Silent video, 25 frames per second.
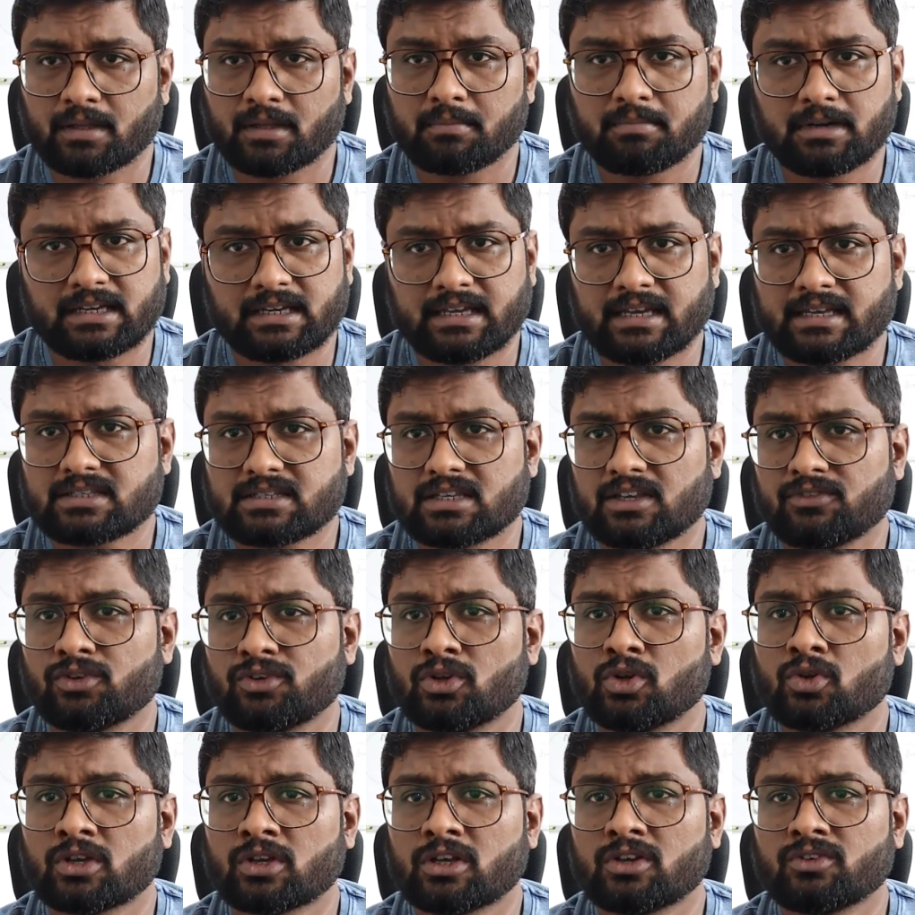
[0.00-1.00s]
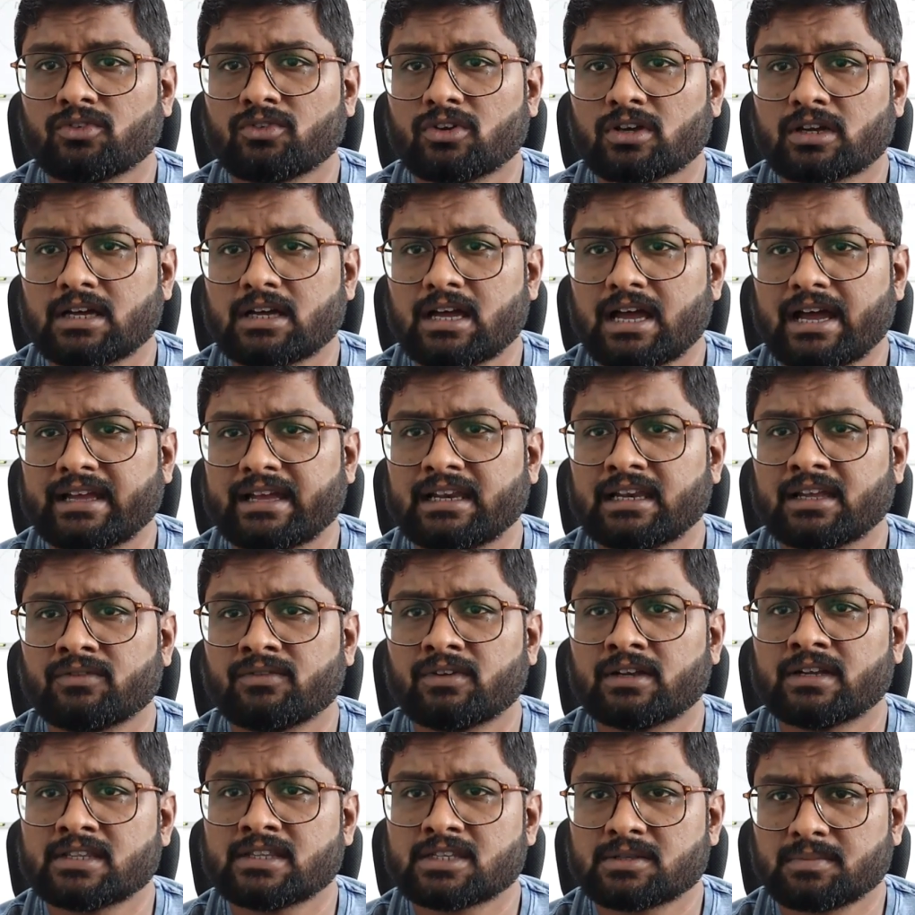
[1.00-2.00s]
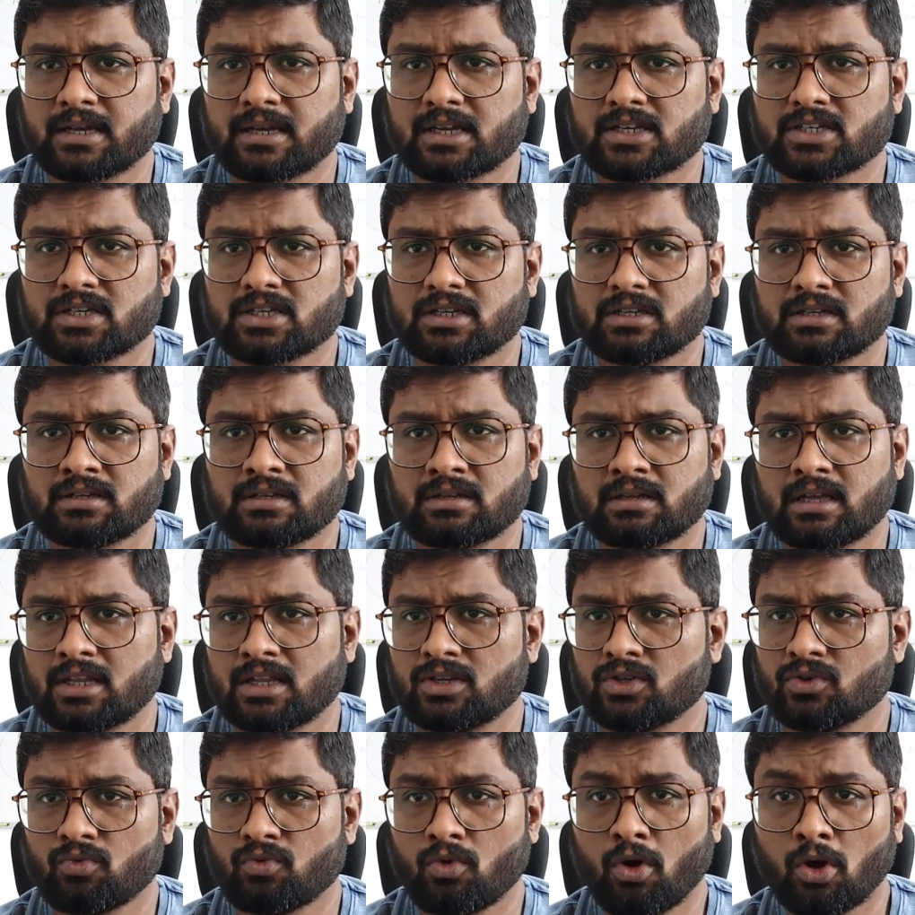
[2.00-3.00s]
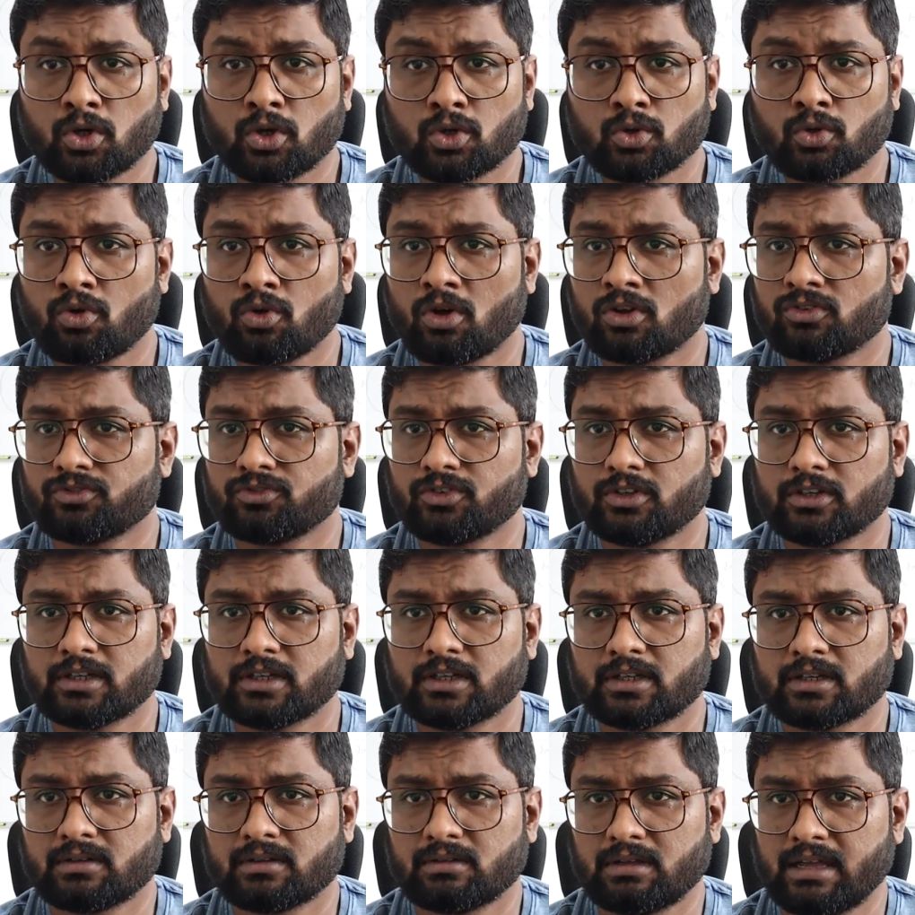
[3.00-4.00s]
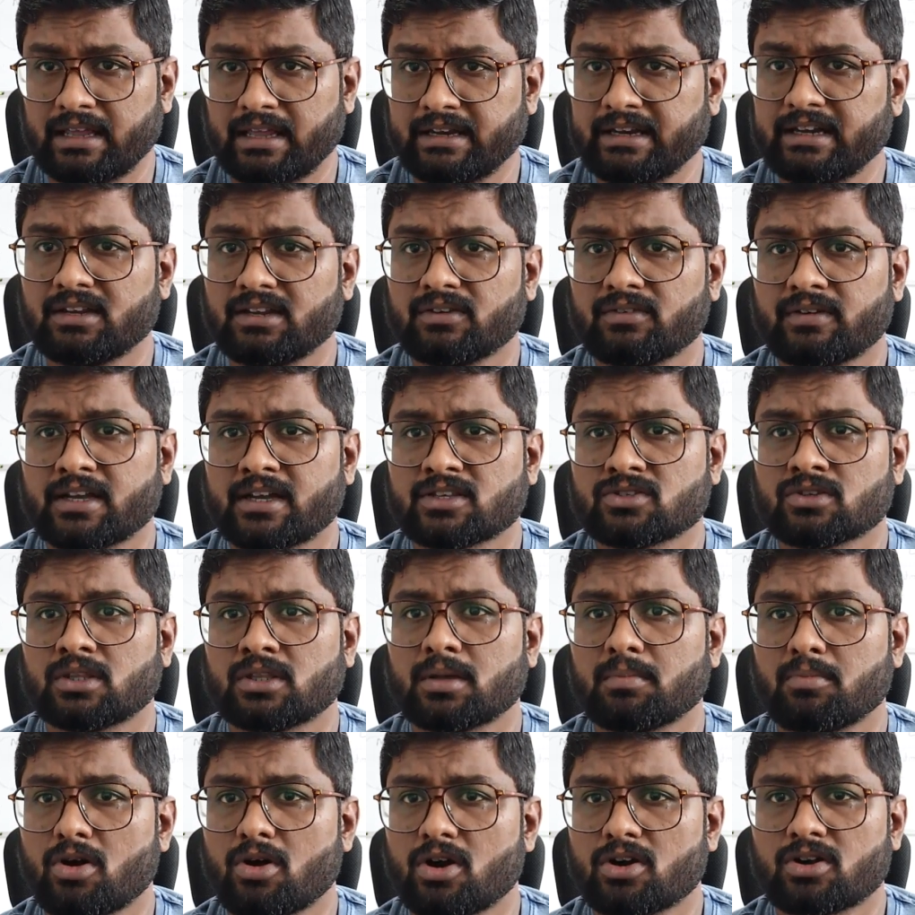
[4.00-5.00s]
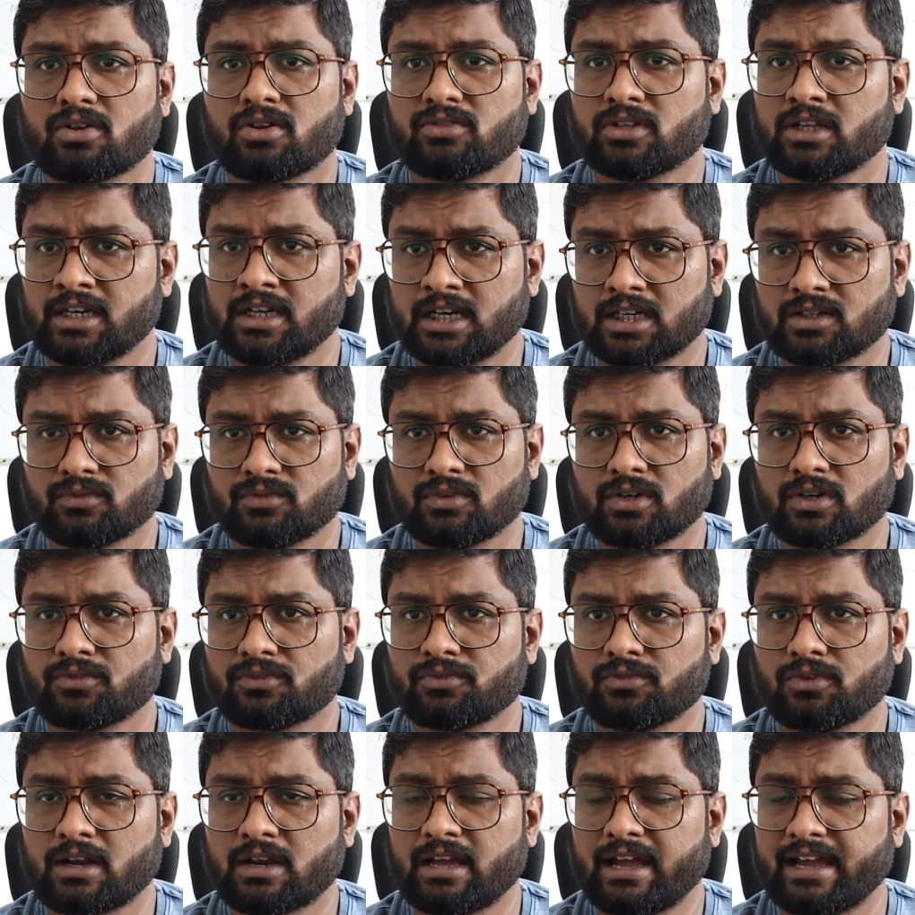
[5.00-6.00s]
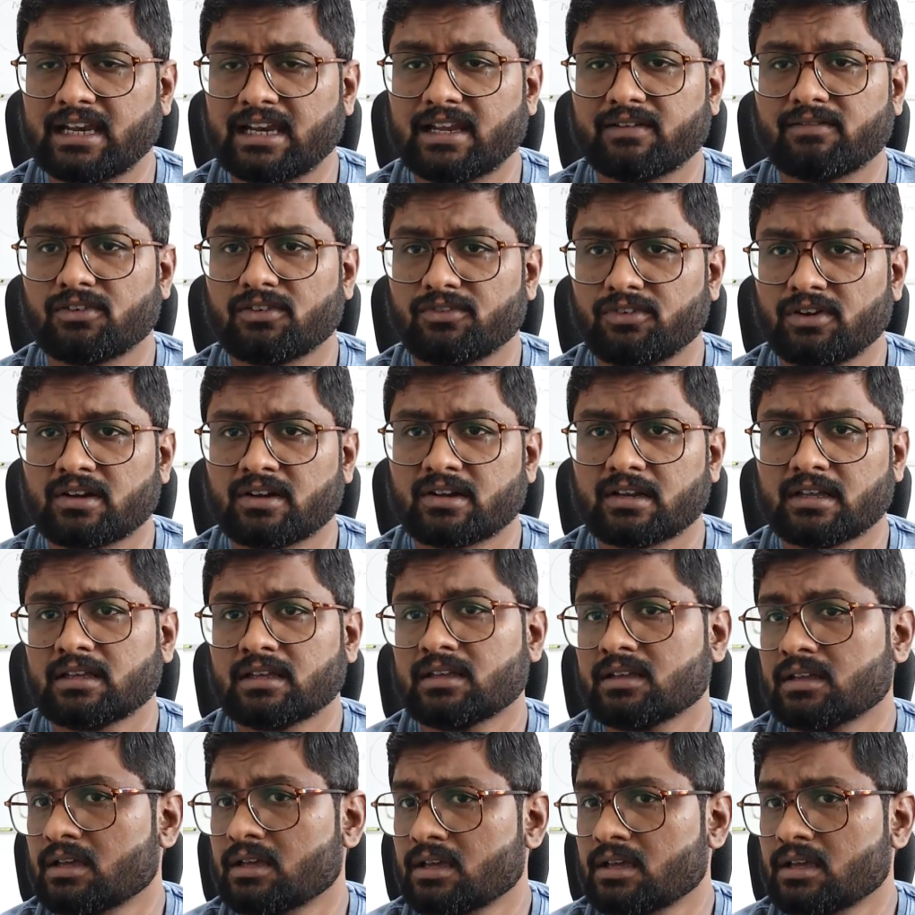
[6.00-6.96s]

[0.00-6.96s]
But yes, if you're looking for a high level inspection and you want to configure any device on the border of the network for high level filtering,